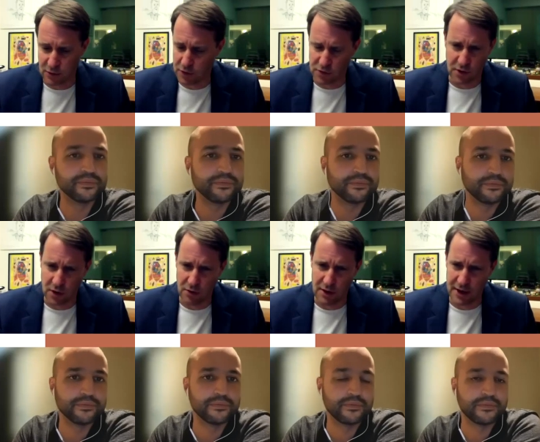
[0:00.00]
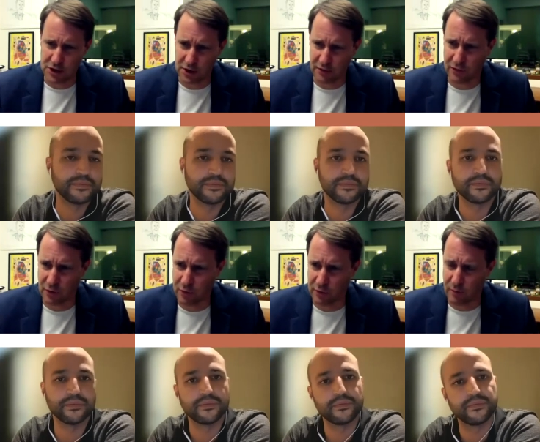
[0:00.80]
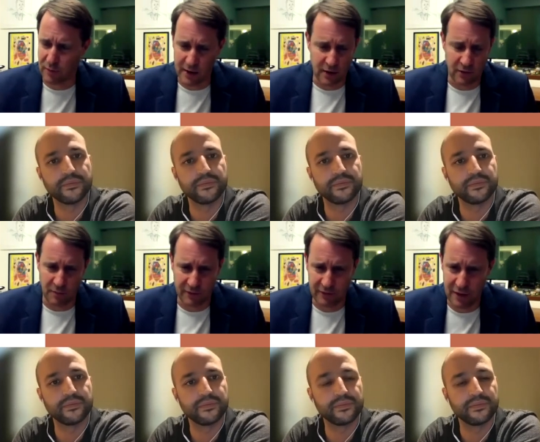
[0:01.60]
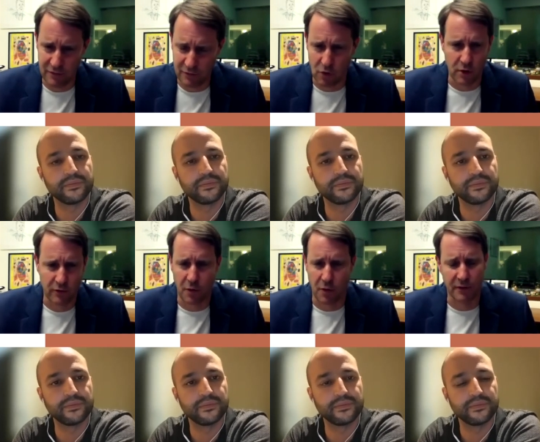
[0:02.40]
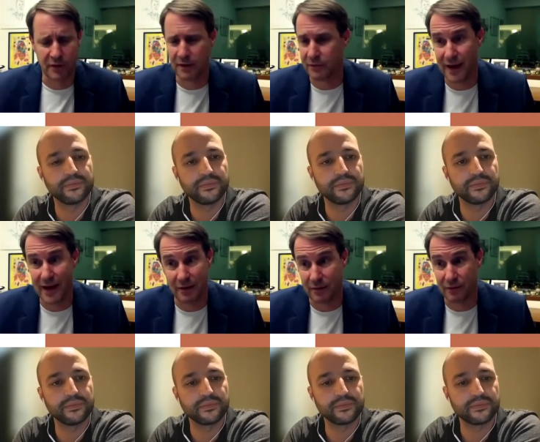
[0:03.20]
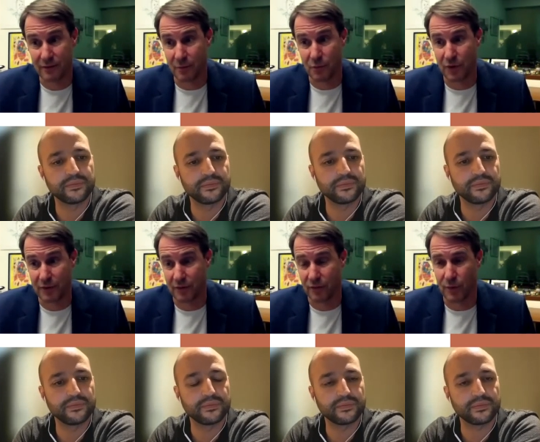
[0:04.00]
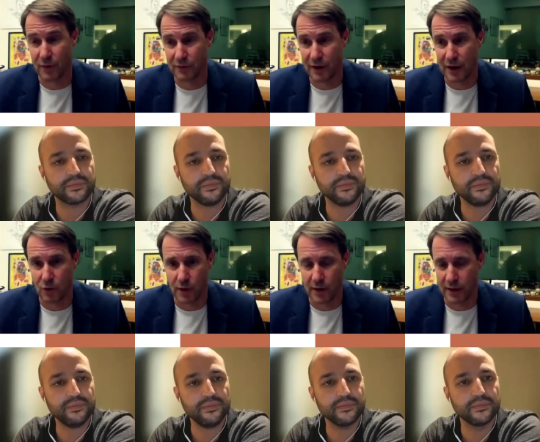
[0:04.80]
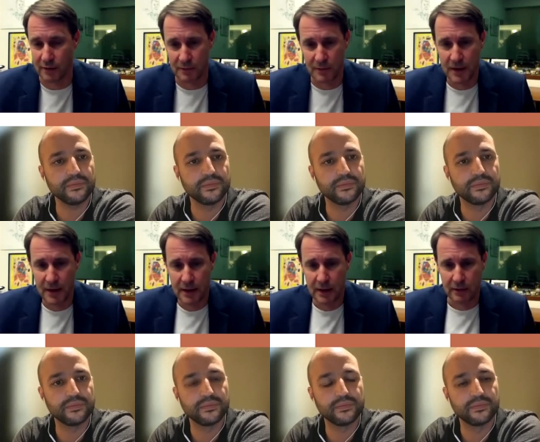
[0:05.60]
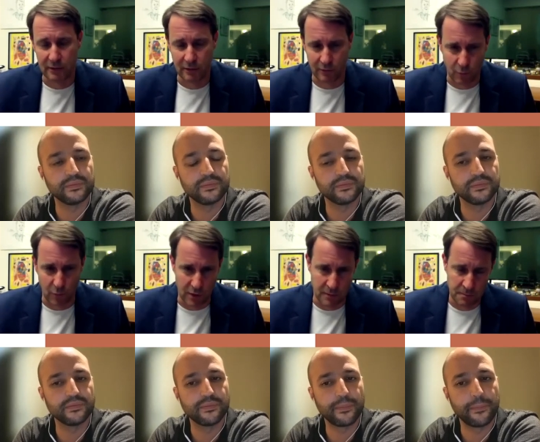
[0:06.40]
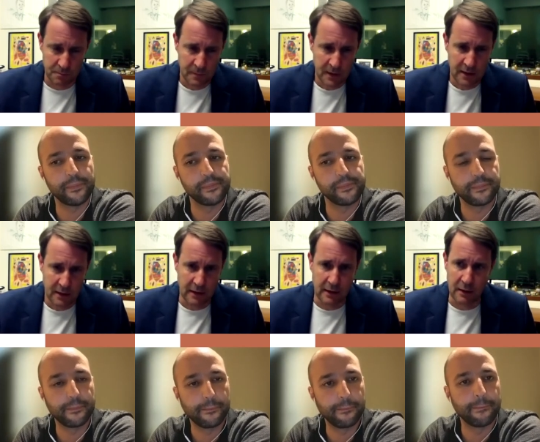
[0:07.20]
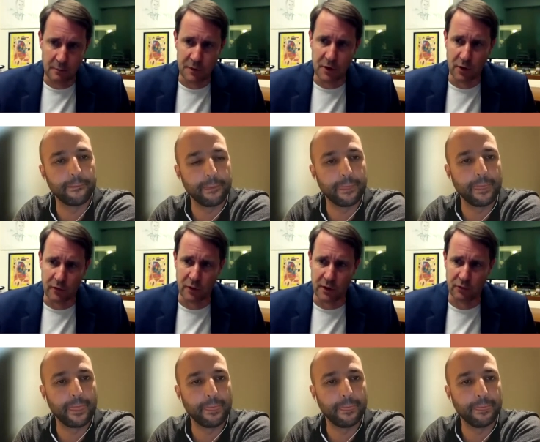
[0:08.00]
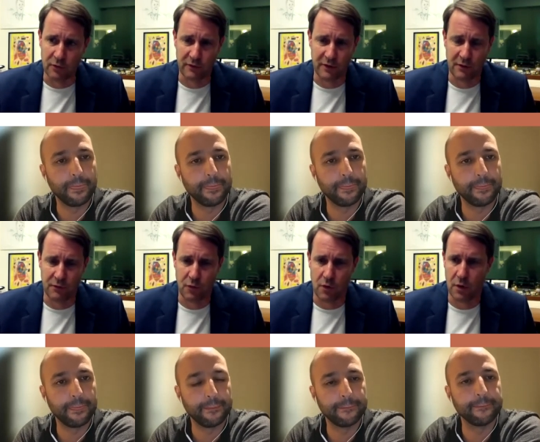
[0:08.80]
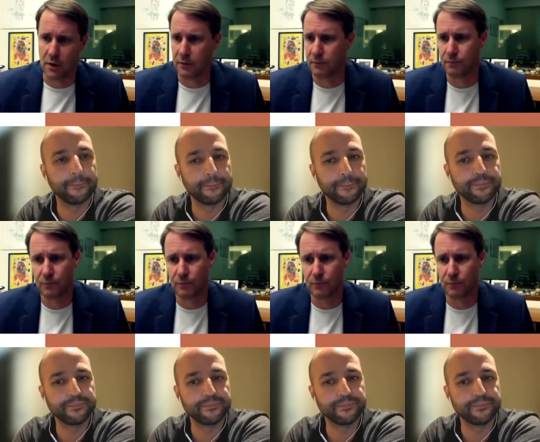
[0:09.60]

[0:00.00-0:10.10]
Speaker 1: also now a lecture series where i give myself talks so i think they it's impressive what they are doing and this will uh, be also interesting for